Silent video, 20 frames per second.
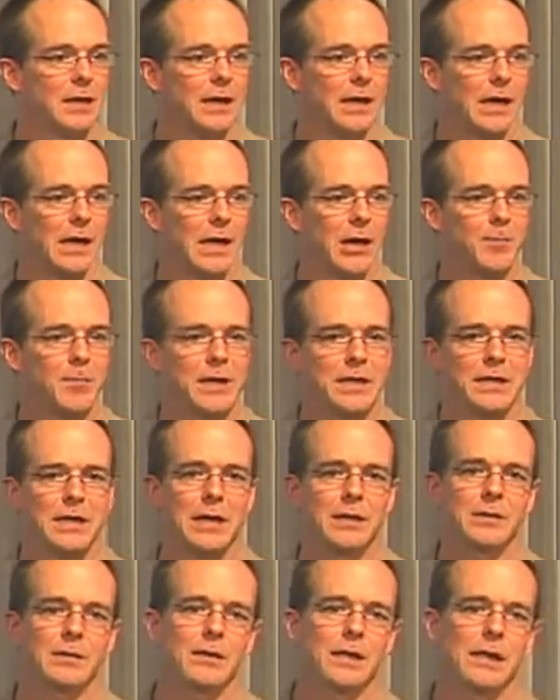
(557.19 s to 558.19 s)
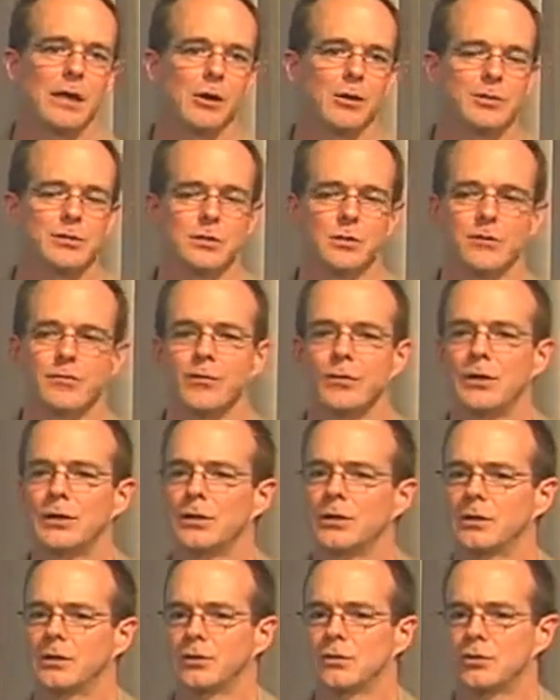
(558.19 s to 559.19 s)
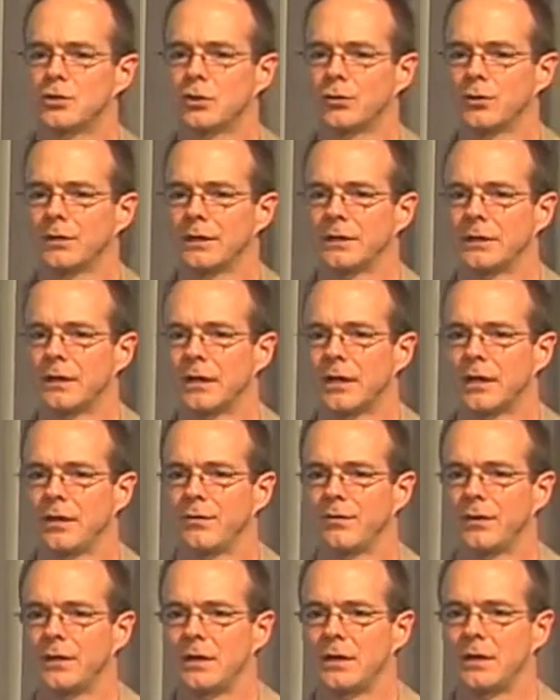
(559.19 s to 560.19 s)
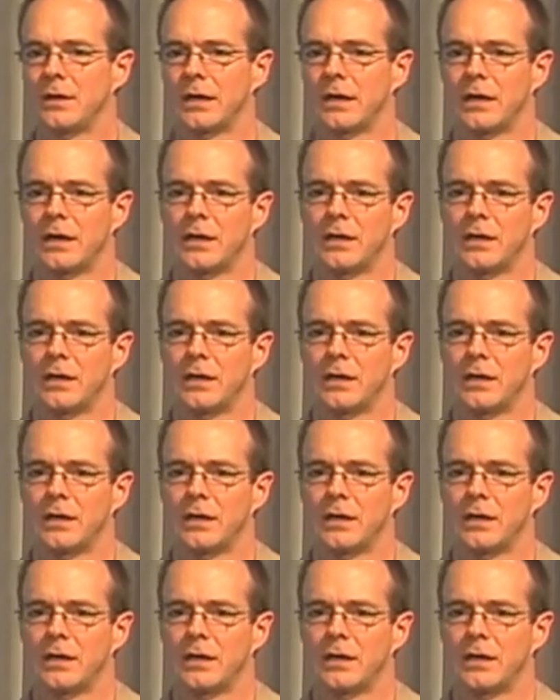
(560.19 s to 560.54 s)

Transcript: But yet they also are very good at controlling the